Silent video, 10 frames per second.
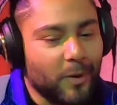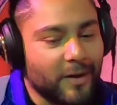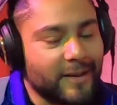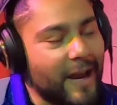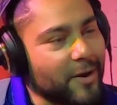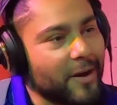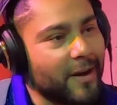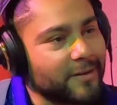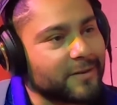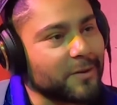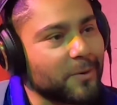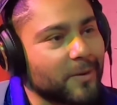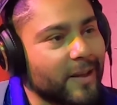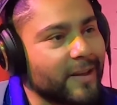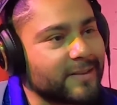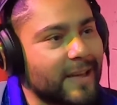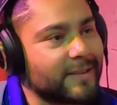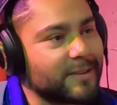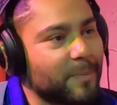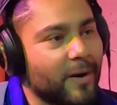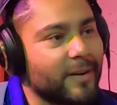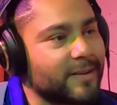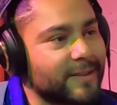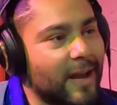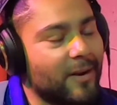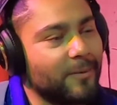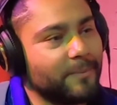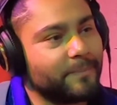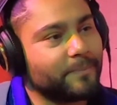you want to dye your hair too? Like, is that just part of the style?